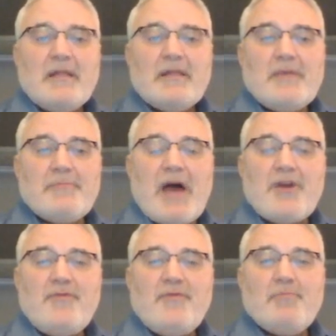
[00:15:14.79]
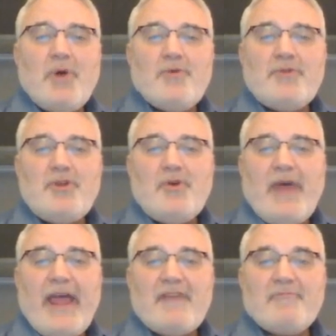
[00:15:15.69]
the amount of bone that you
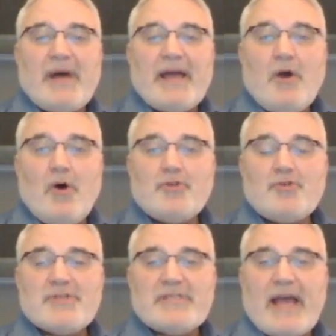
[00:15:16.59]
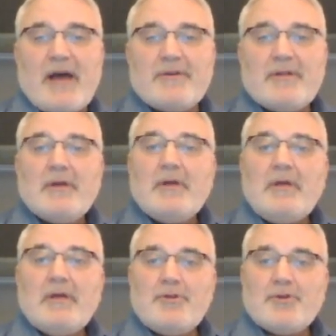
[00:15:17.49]
have by ultrasound
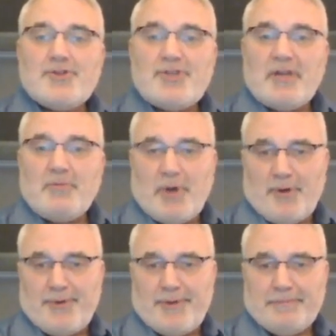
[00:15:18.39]
in your shin bone.